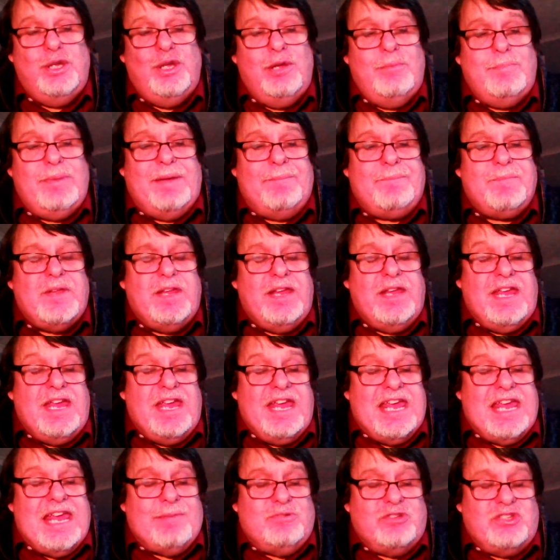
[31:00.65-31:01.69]
But
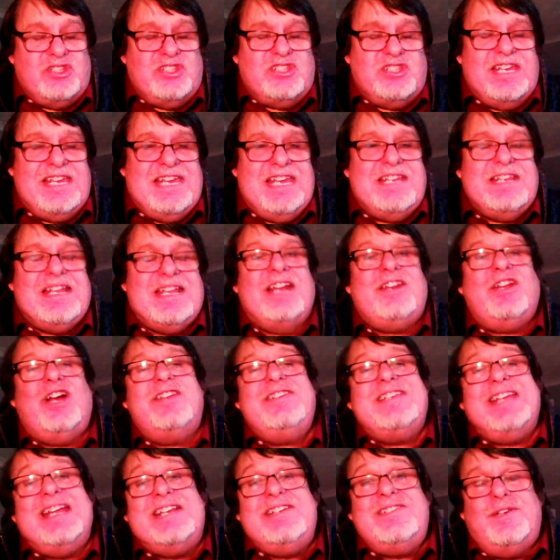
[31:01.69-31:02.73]
he was seen and
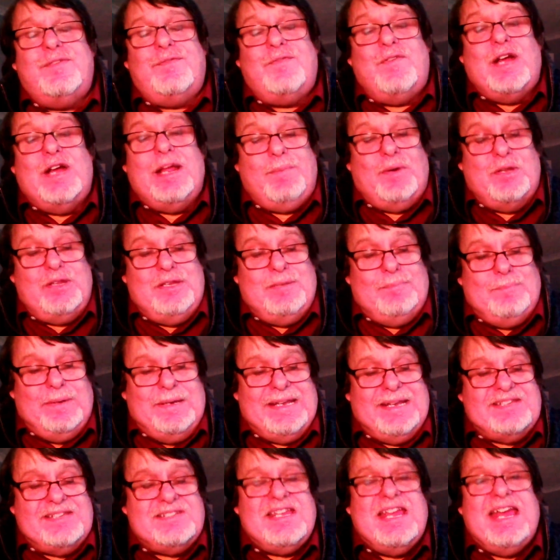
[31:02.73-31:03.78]
identified by the
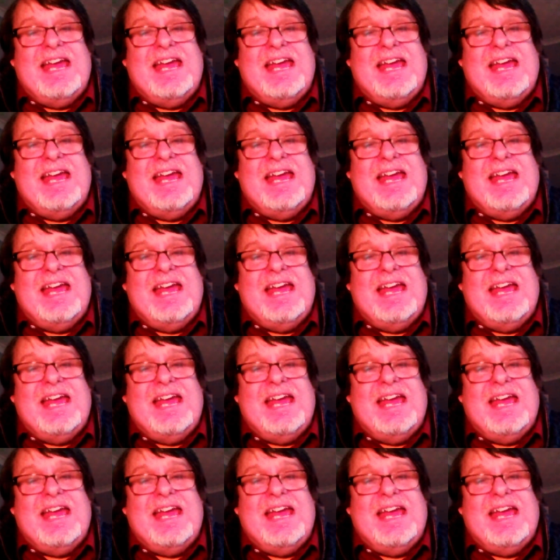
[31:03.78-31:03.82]
police,